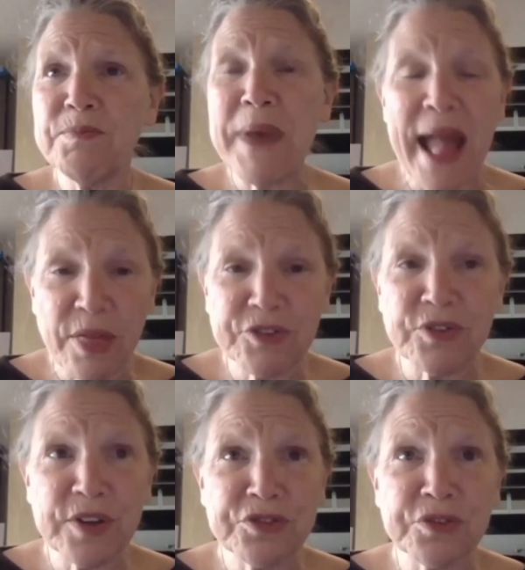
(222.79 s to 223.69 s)
paths of
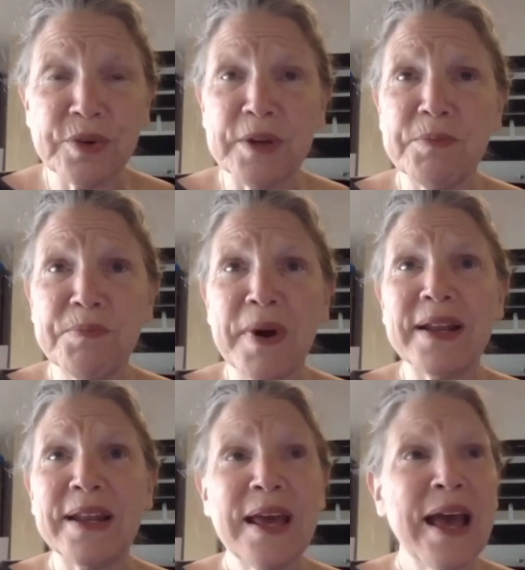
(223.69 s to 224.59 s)
history, but
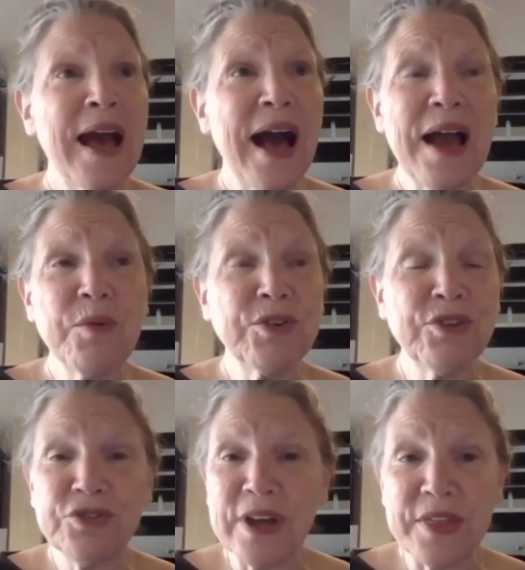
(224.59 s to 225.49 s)
I would
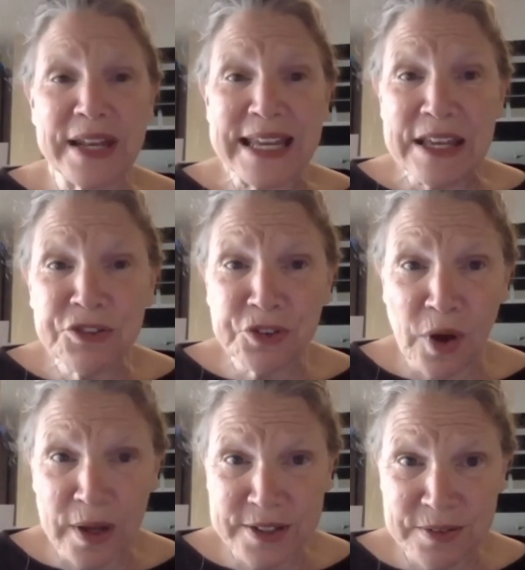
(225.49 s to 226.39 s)
just say that
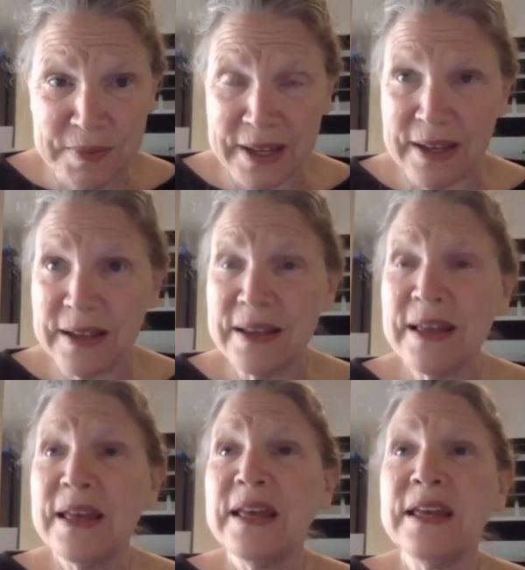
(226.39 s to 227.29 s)
Esau to me
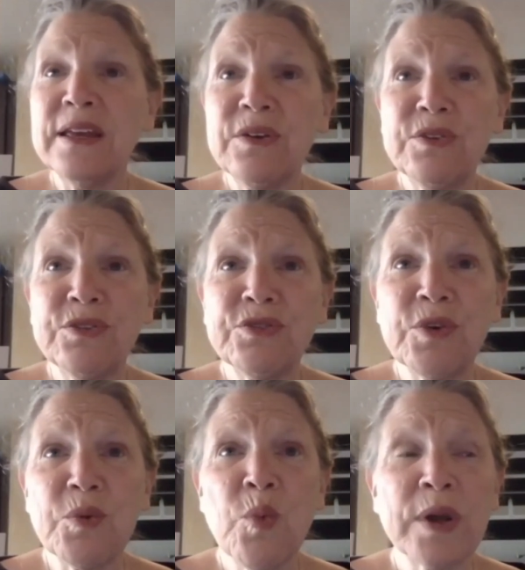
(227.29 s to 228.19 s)
is
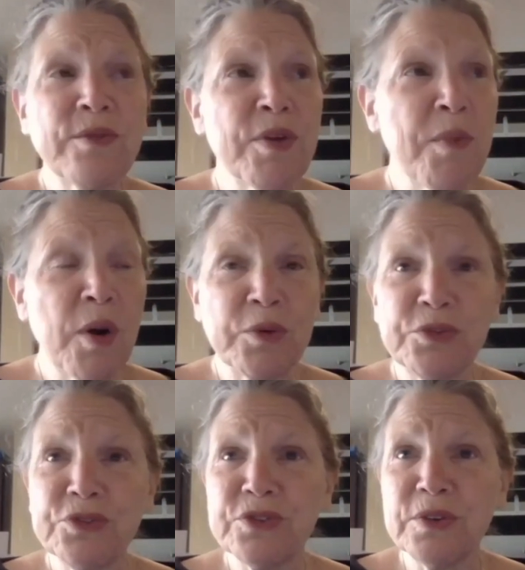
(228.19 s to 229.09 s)
one of the
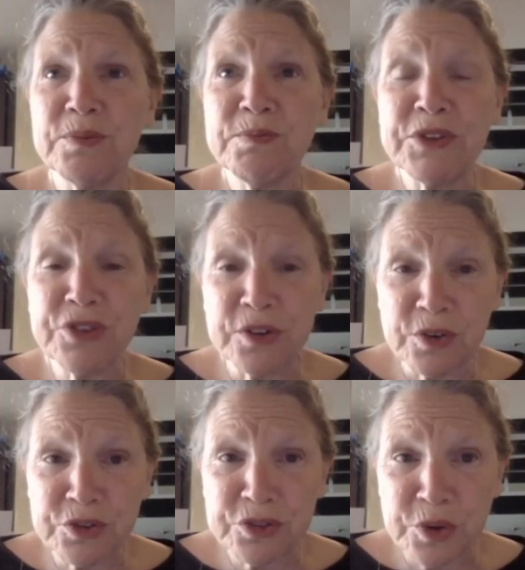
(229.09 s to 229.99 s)
most
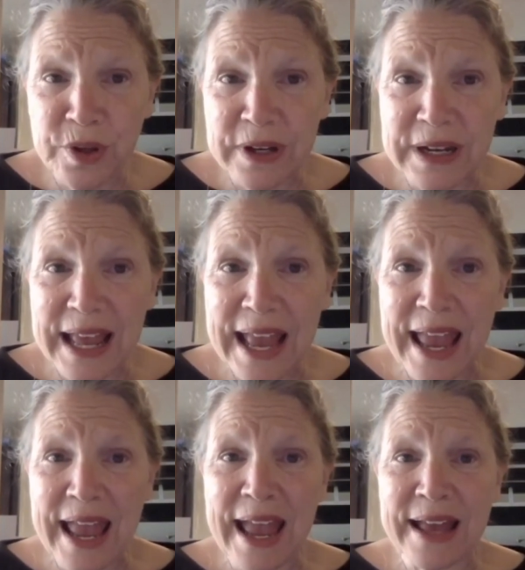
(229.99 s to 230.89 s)
misunderstood
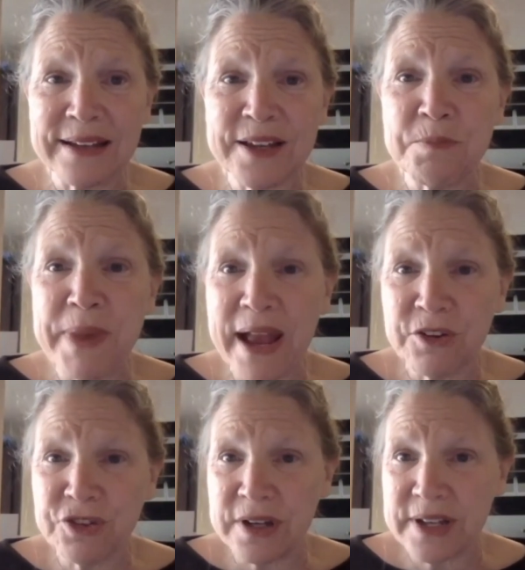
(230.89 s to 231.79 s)
and
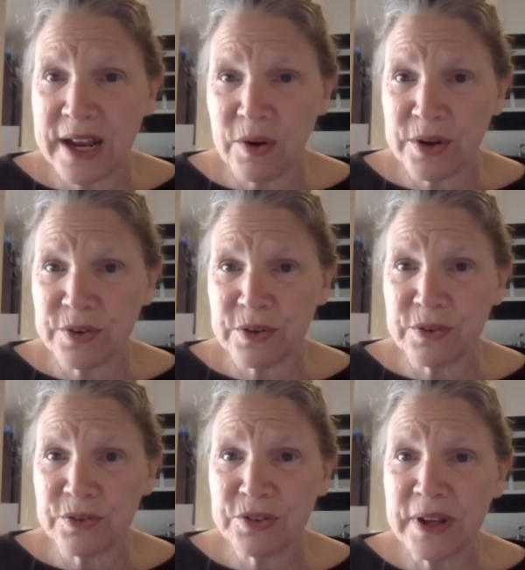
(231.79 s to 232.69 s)
compassionate
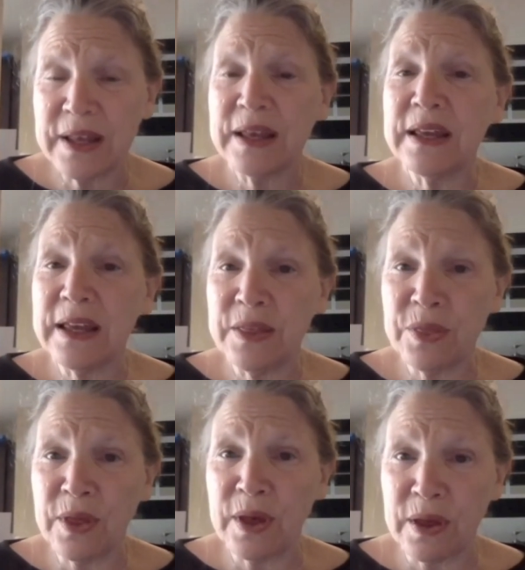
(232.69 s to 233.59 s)
characters in
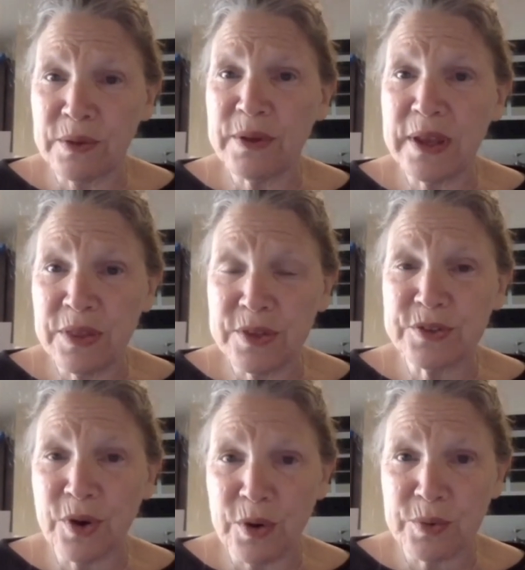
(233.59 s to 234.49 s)
the
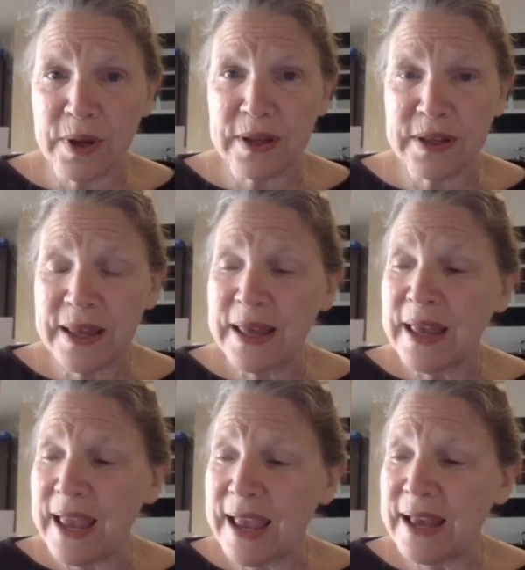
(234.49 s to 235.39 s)
Torah,
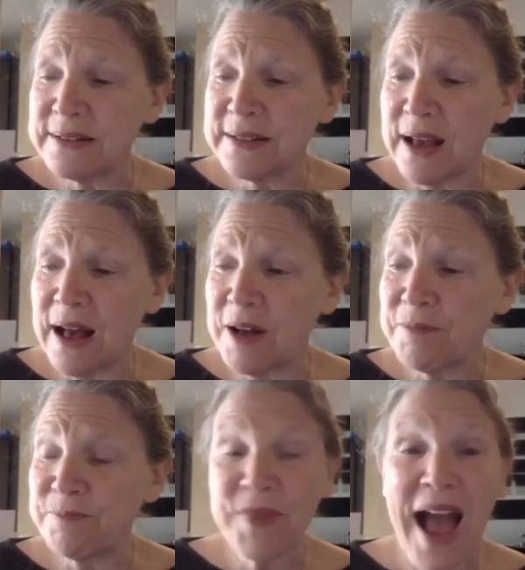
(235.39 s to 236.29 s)
and
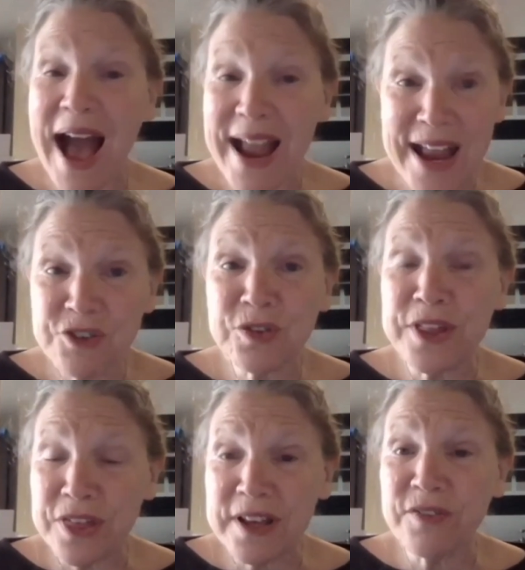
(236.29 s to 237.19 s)
I actually
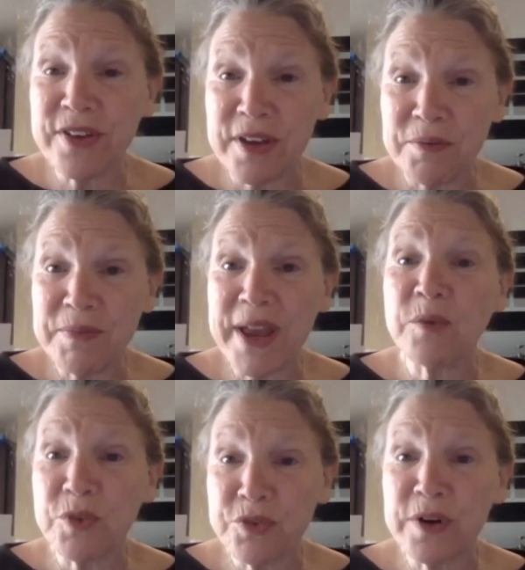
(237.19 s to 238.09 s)
think of him and
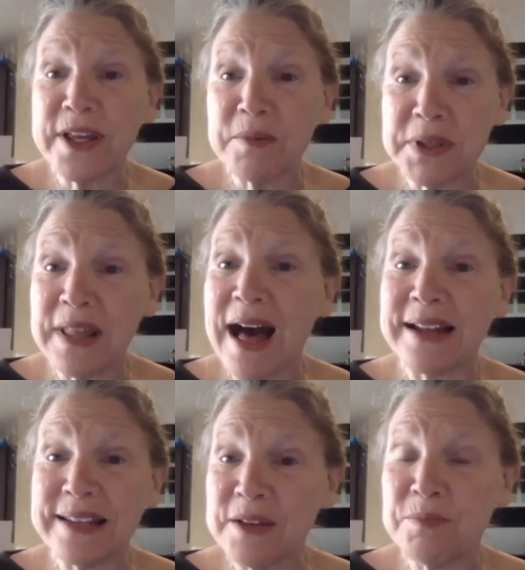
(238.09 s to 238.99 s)
refer to him a lot
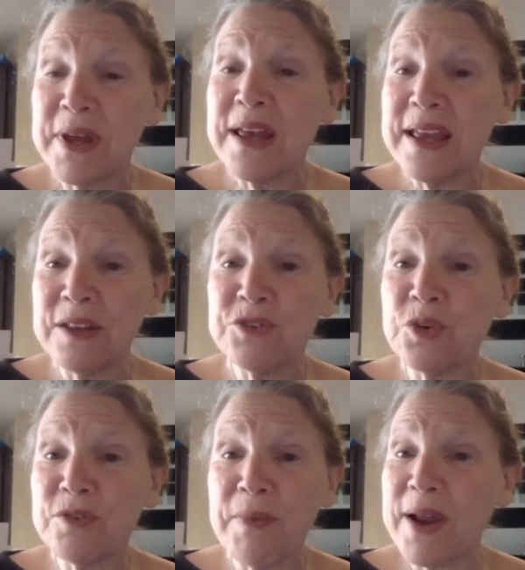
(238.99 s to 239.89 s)
in sort
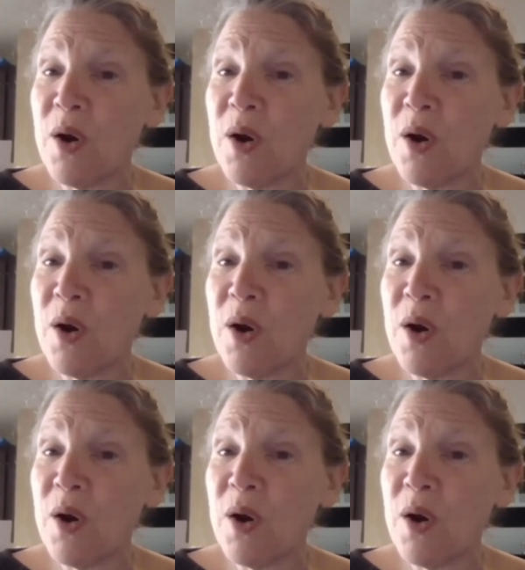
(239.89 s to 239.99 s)
of my